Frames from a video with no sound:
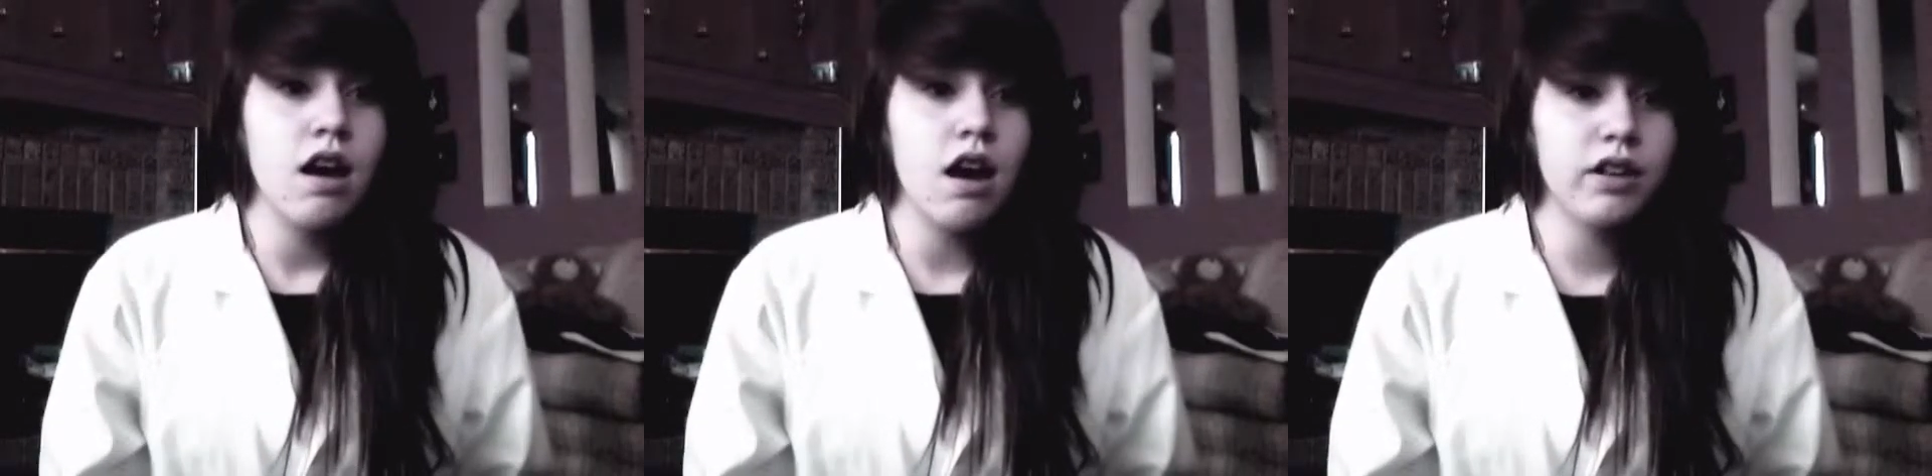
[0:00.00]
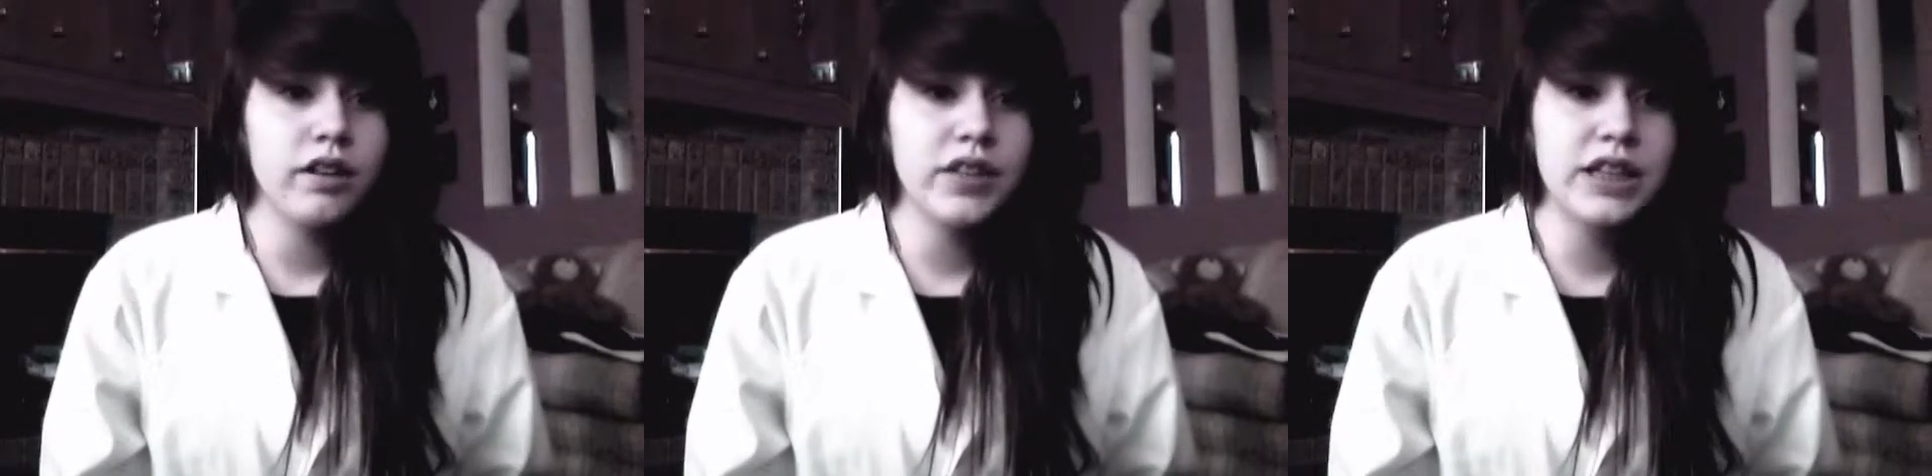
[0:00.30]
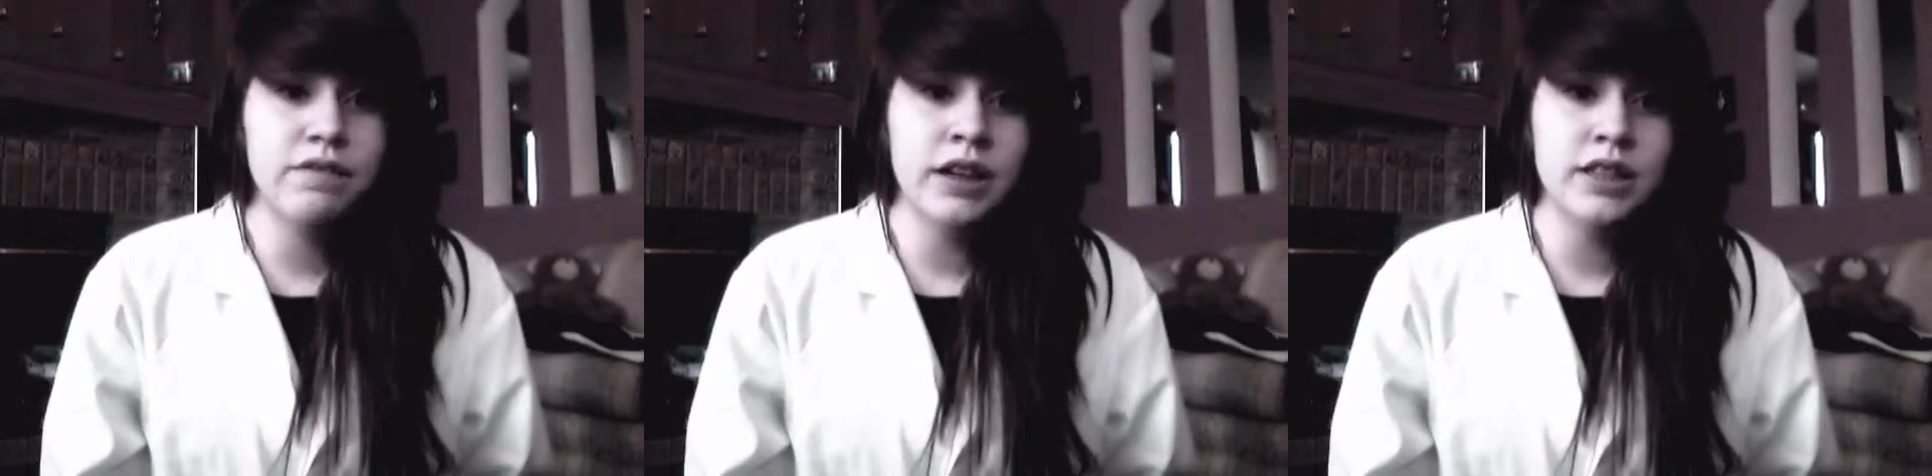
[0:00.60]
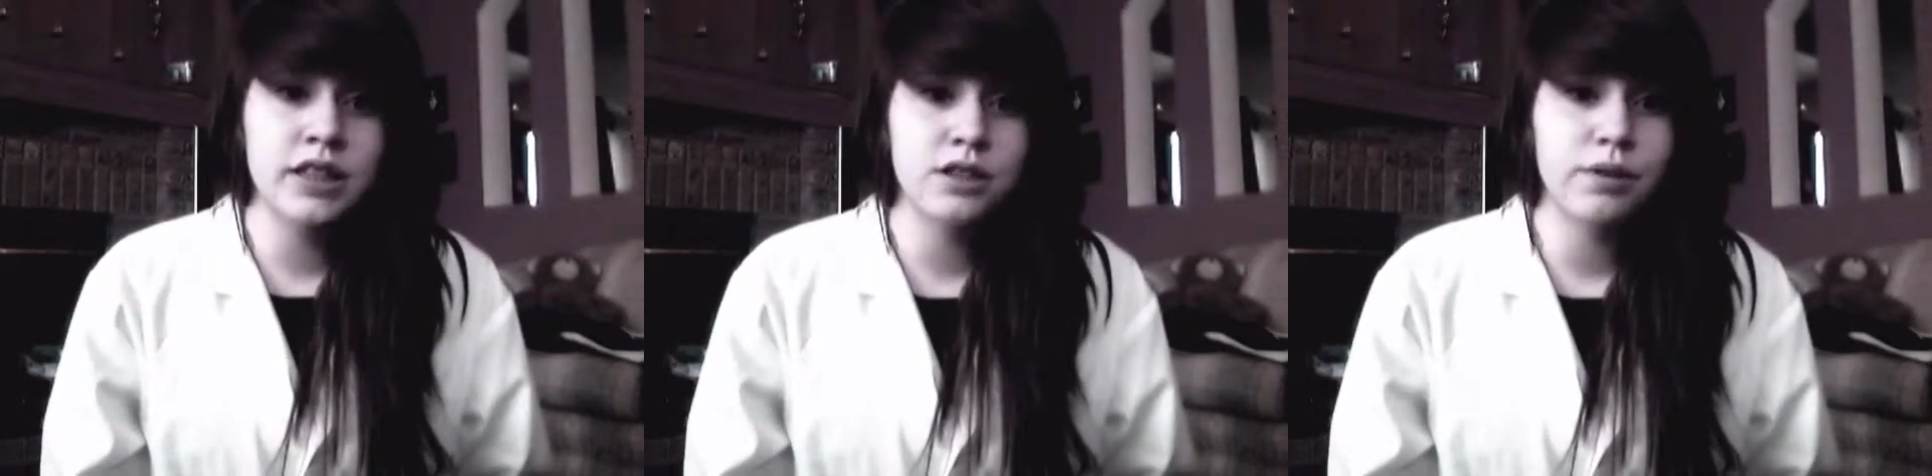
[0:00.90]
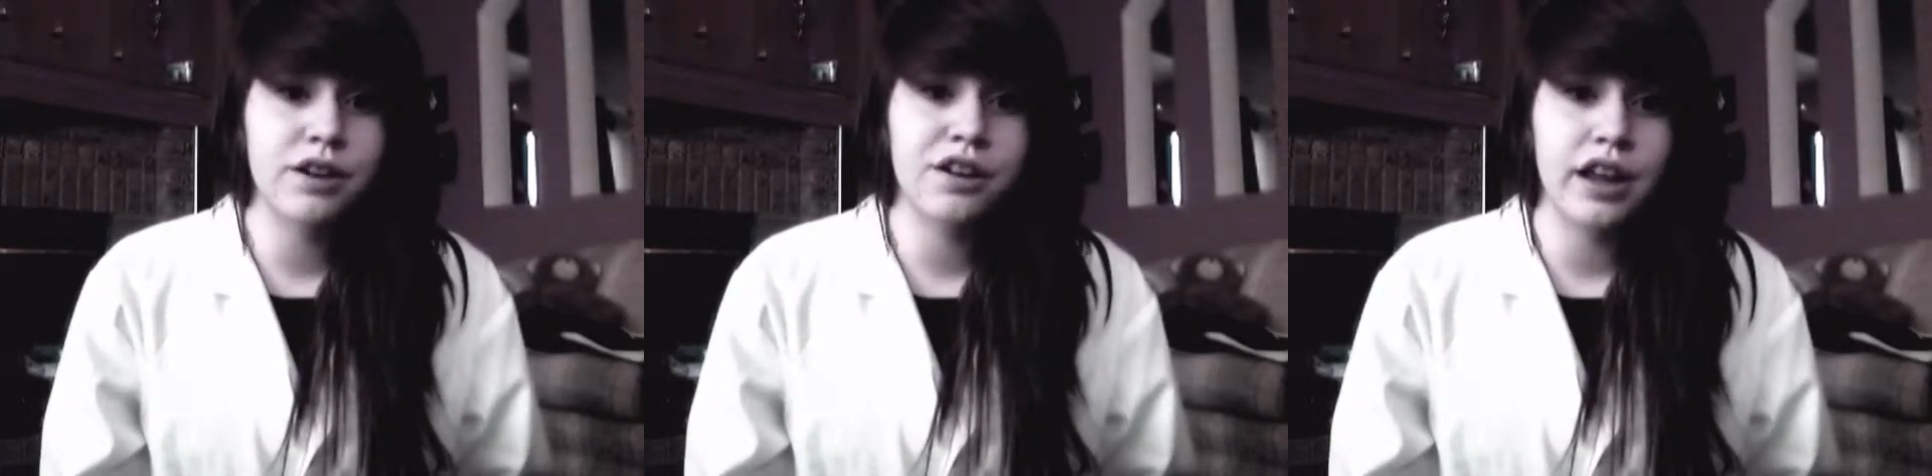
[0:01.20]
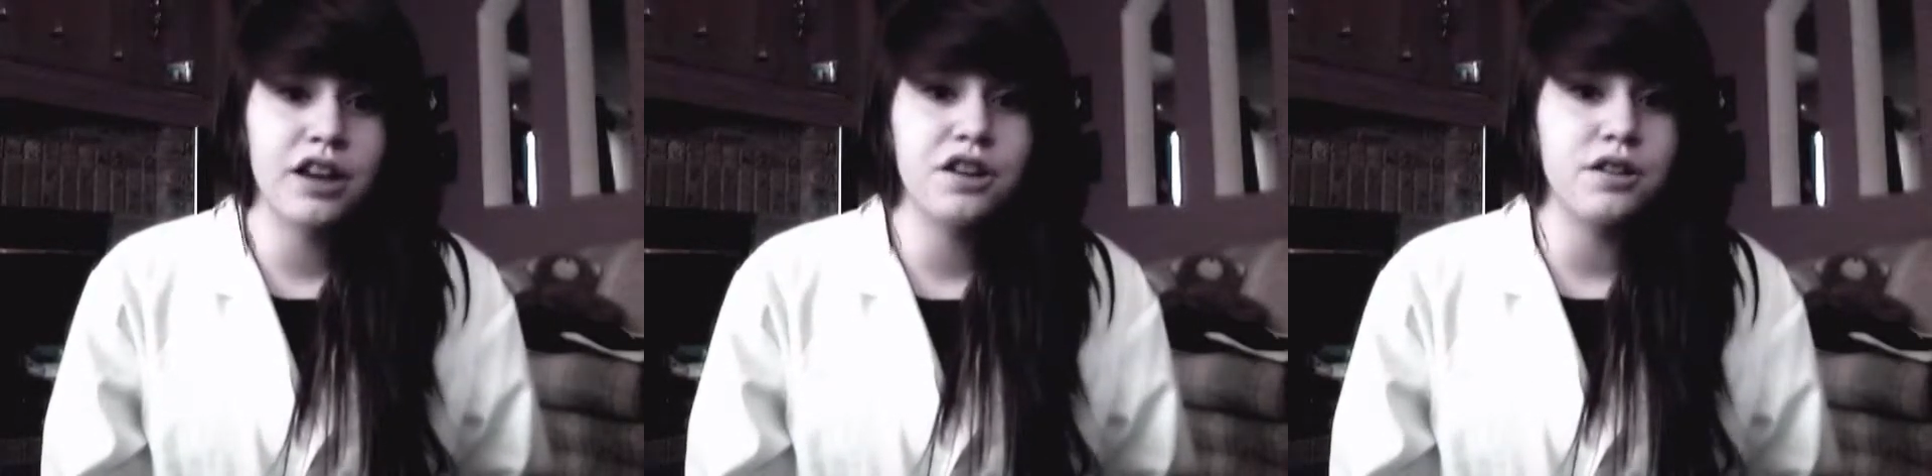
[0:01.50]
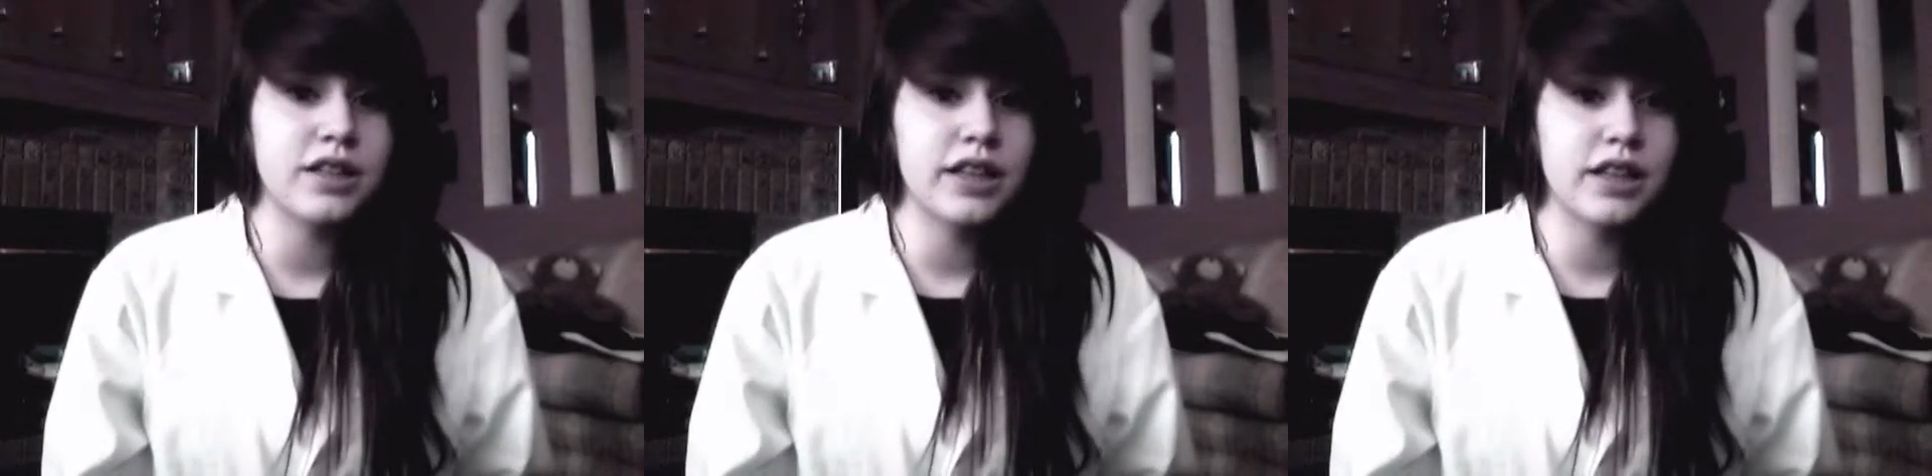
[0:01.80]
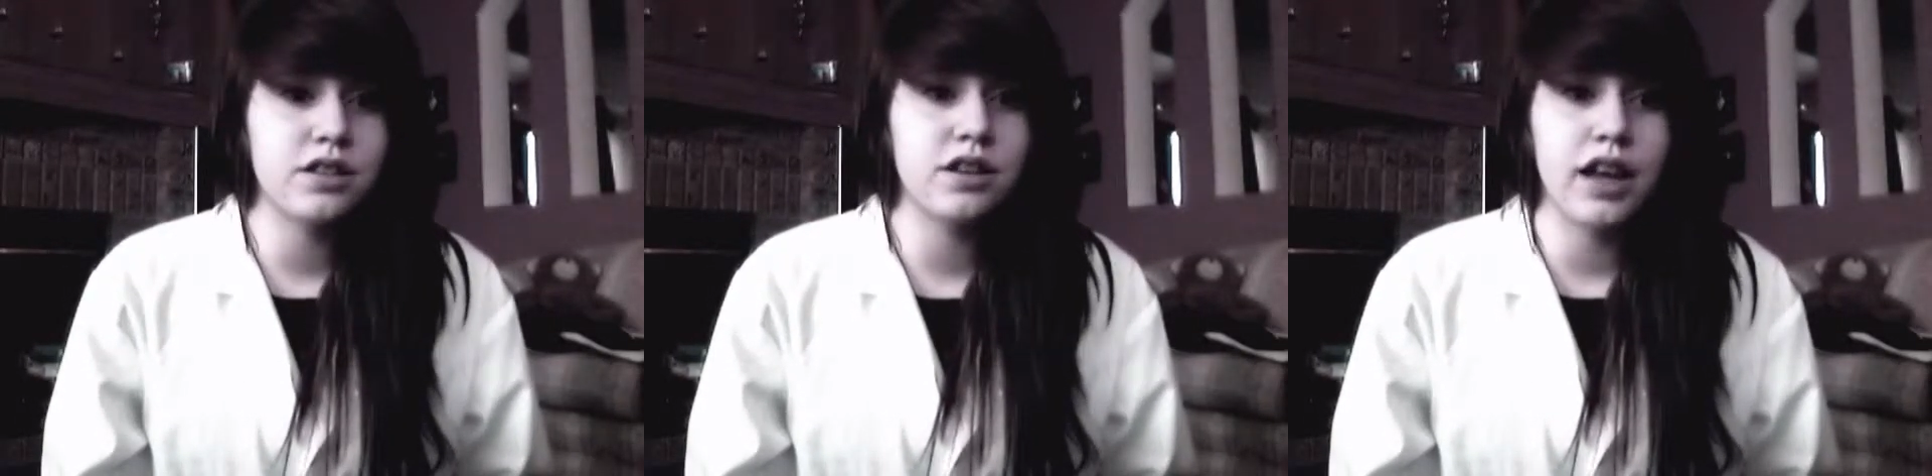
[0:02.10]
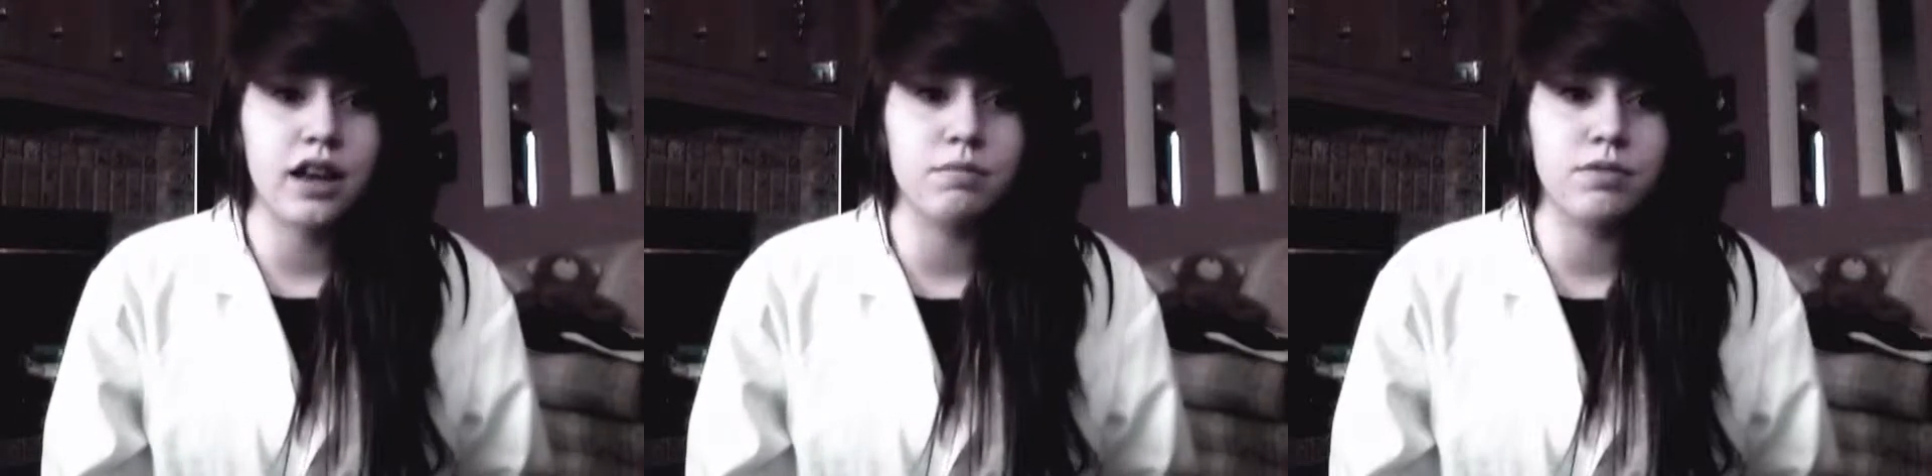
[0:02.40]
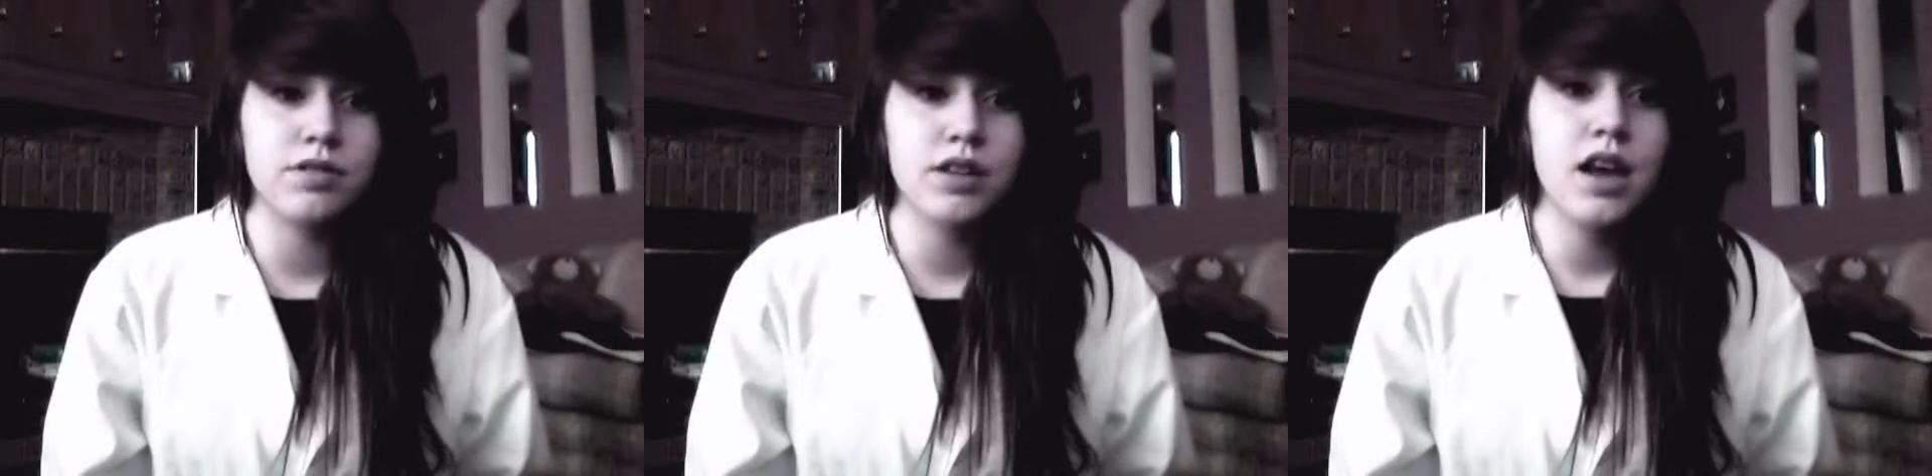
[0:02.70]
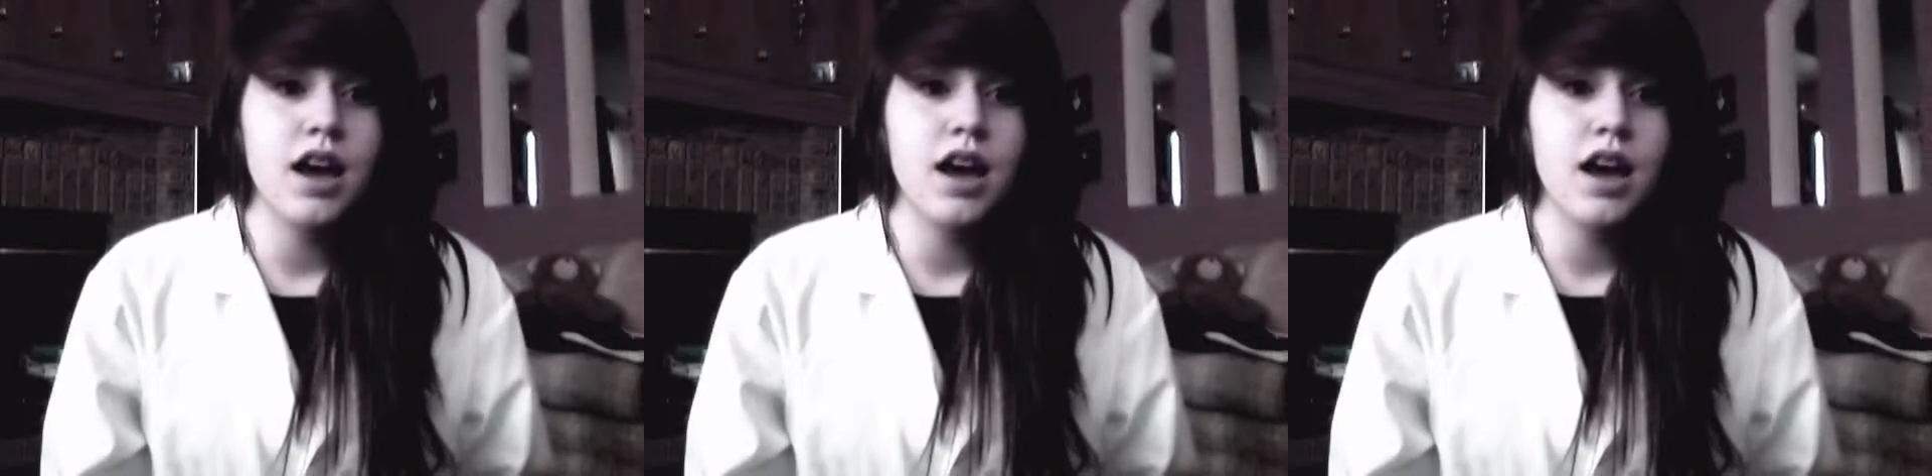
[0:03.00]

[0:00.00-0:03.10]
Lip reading: All of these vaccines were created using tests on animals.